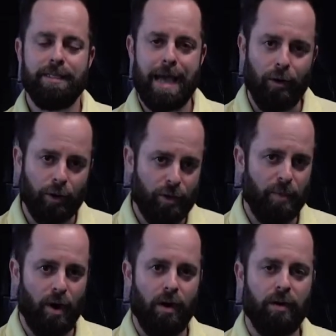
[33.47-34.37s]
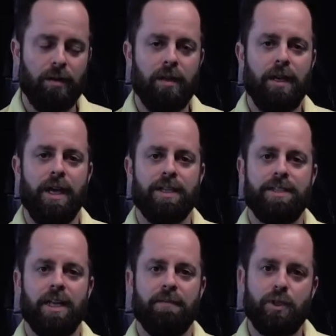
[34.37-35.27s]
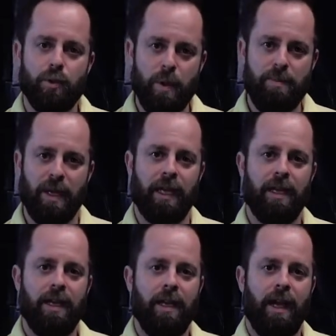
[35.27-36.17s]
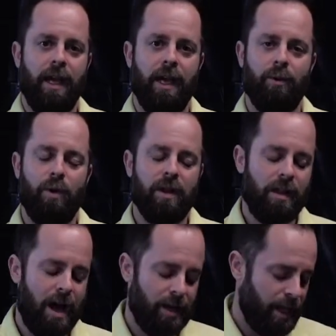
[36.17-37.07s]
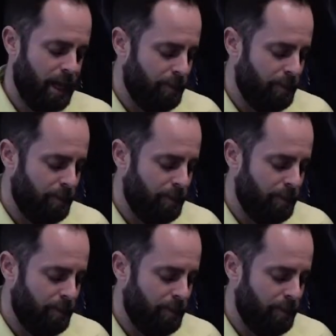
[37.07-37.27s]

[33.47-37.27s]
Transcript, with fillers: down on the ball instead of sweeping. And what a lot of